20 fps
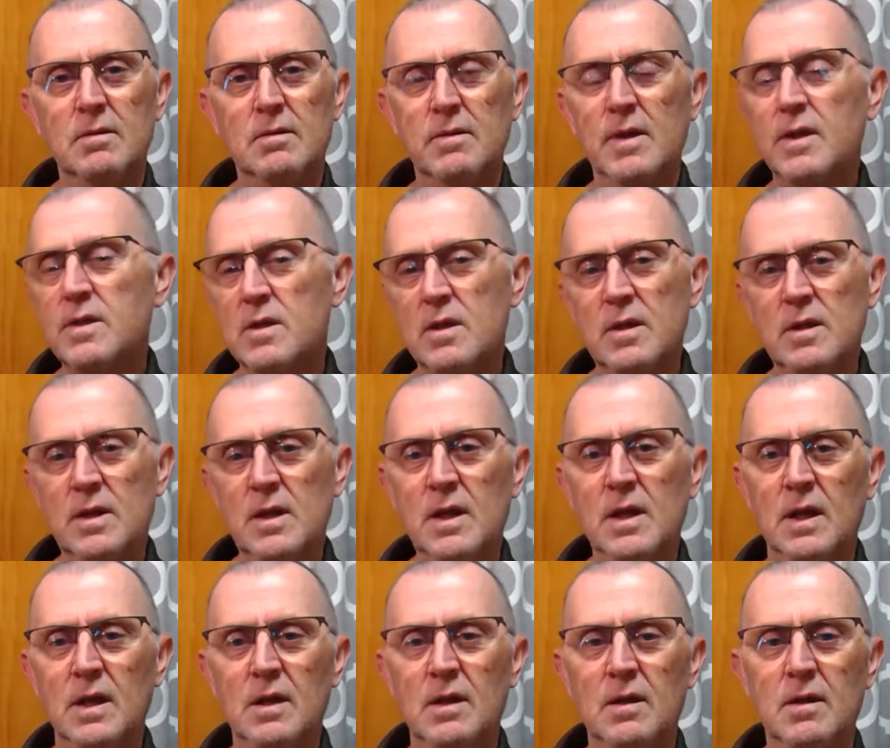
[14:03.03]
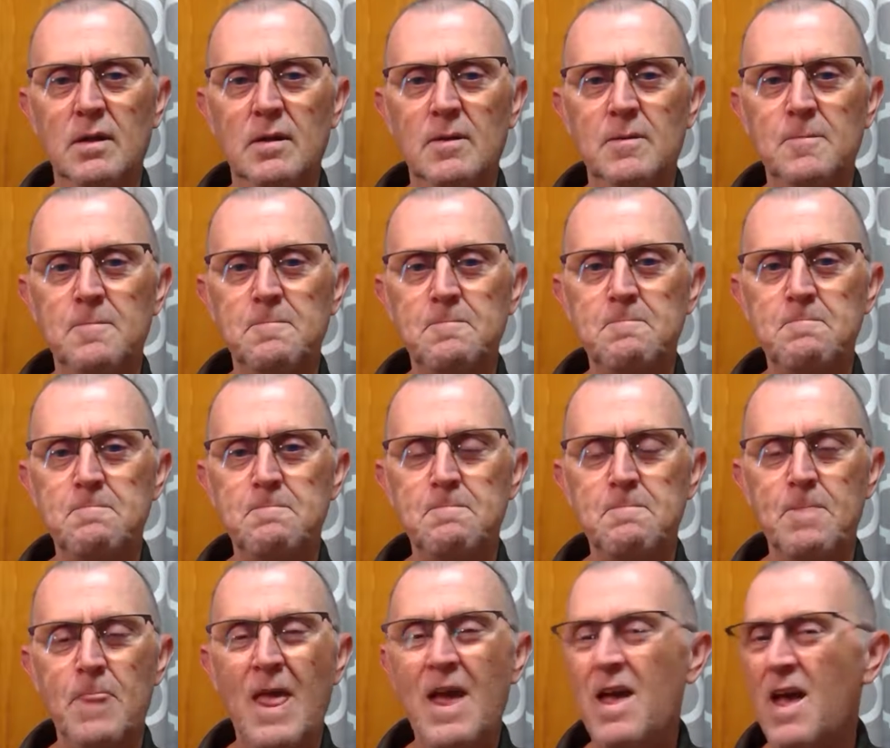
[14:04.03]
that's in need.
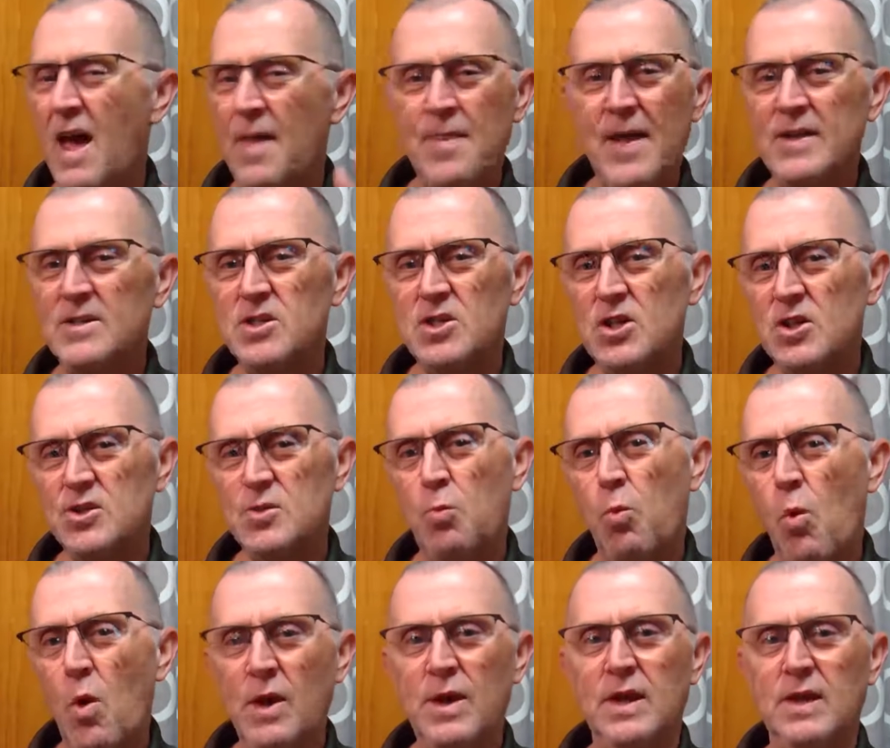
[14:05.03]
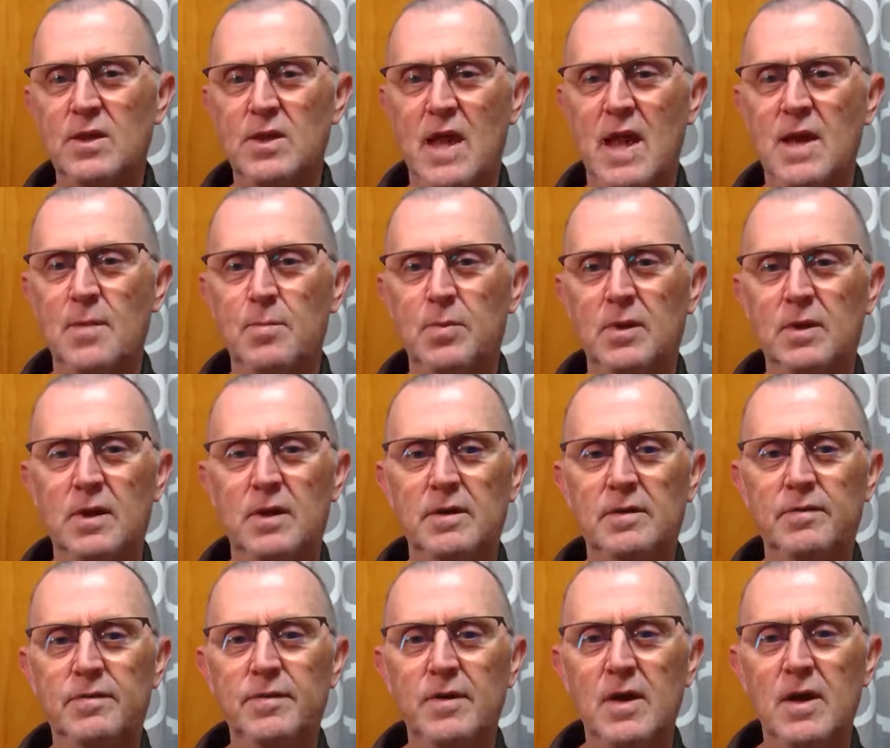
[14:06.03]
And that's just one example
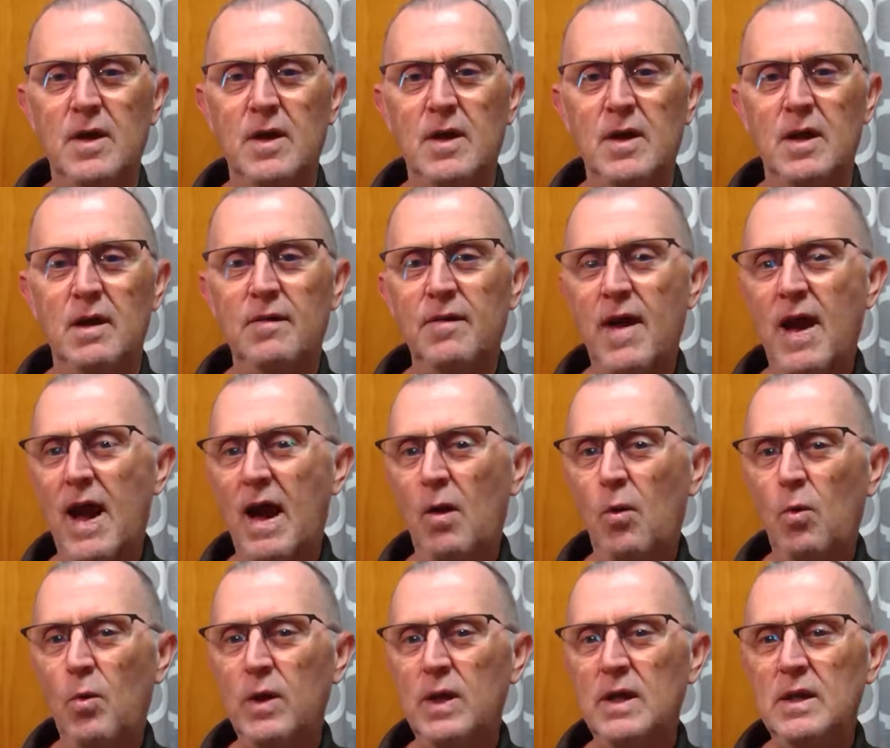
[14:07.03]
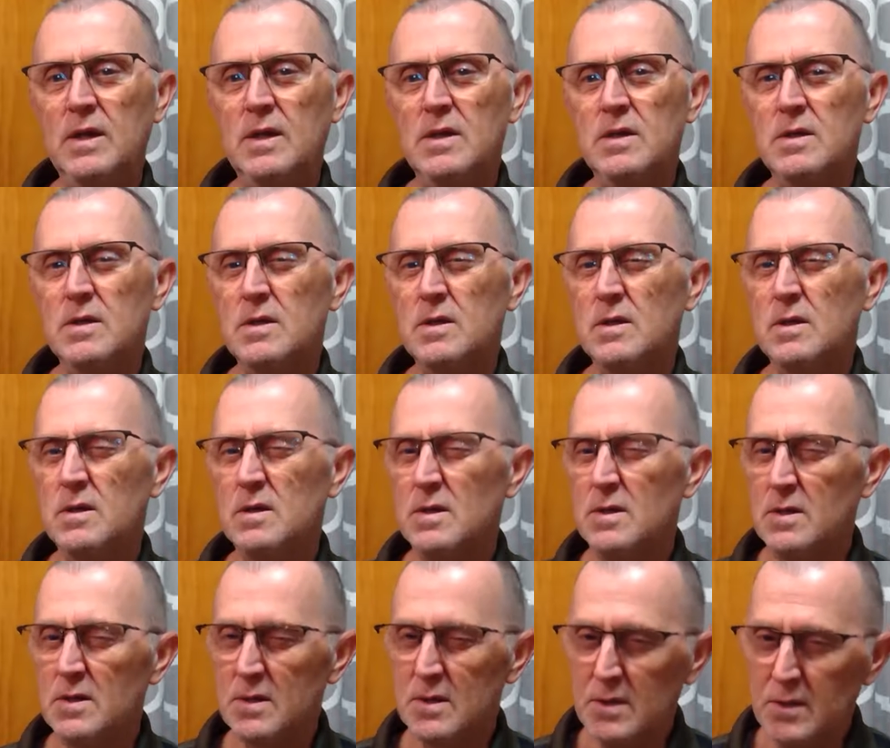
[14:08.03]
of, of how we
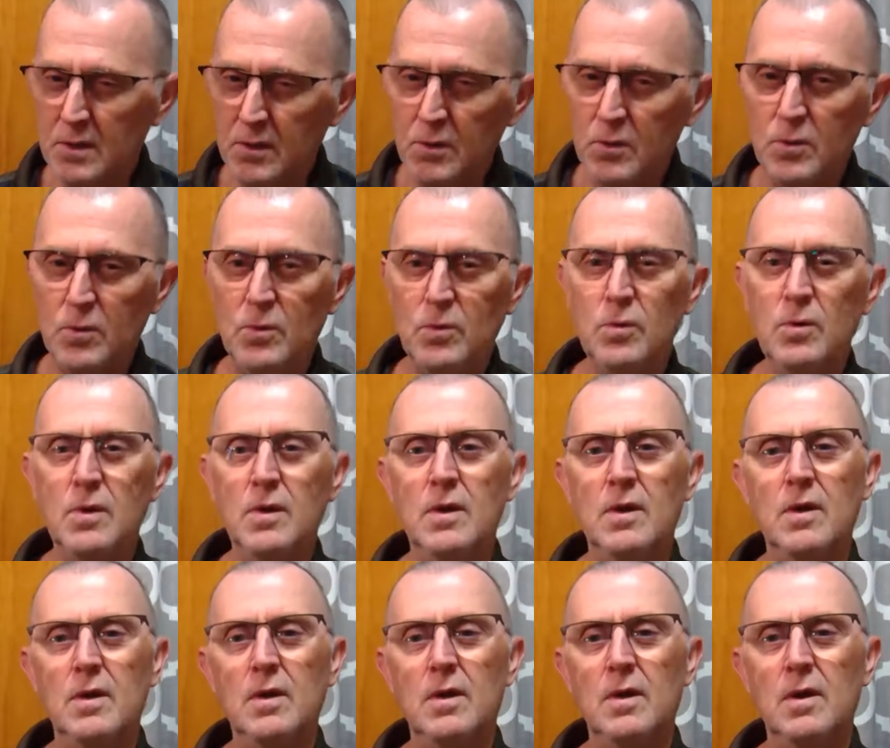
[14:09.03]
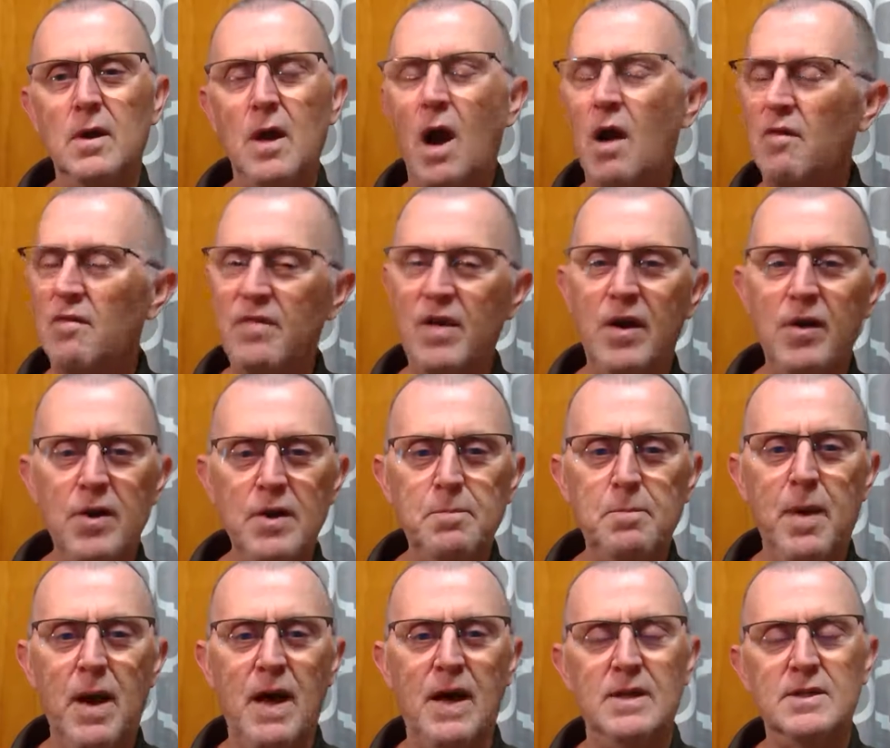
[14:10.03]
do our very
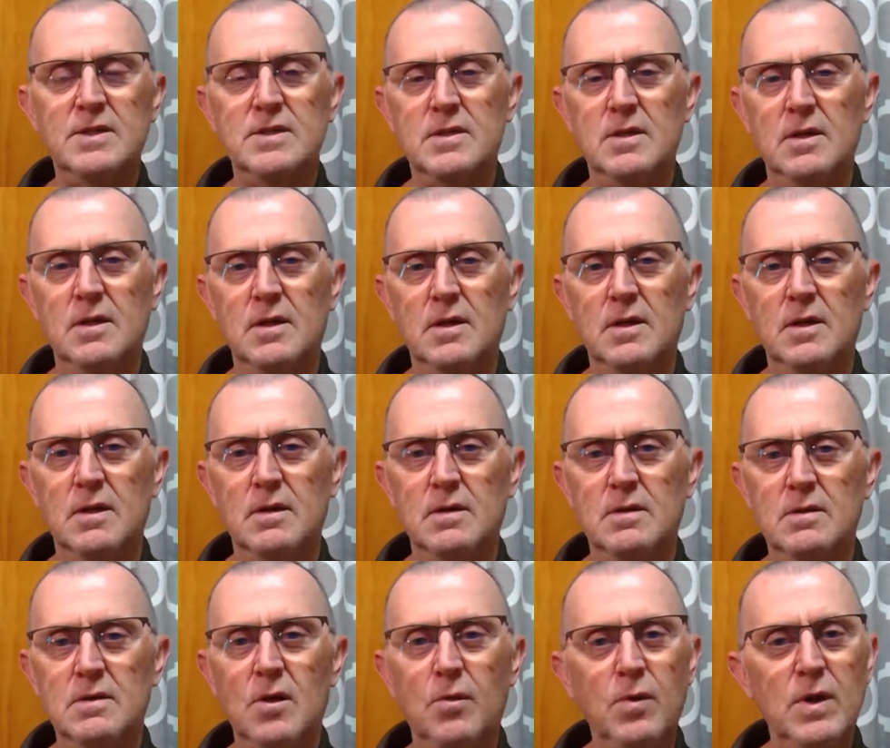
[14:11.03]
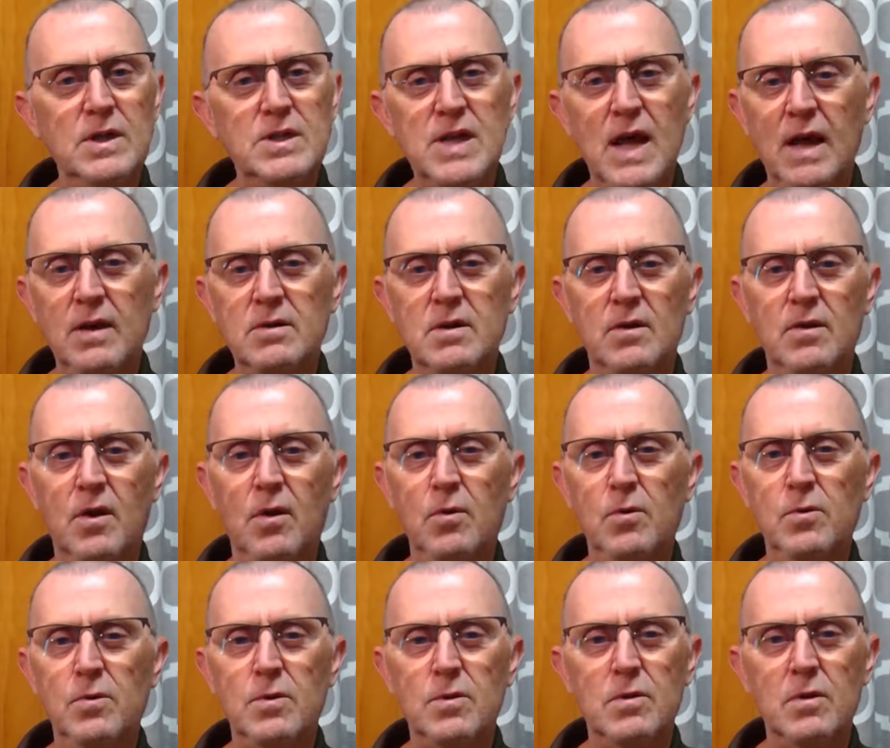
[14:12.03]
best to reach out to
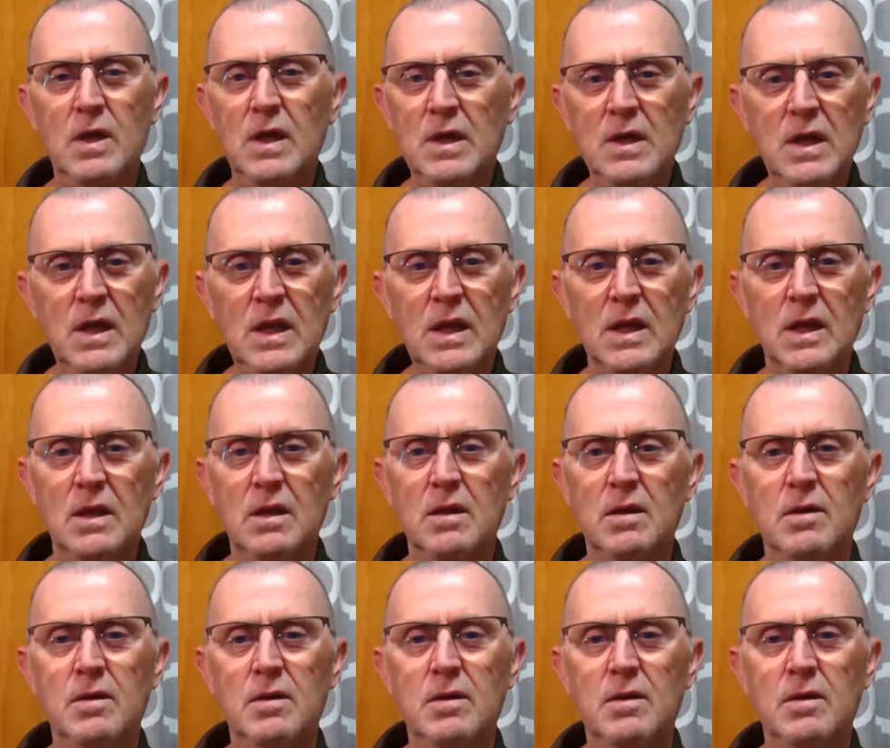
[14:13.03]
those in need.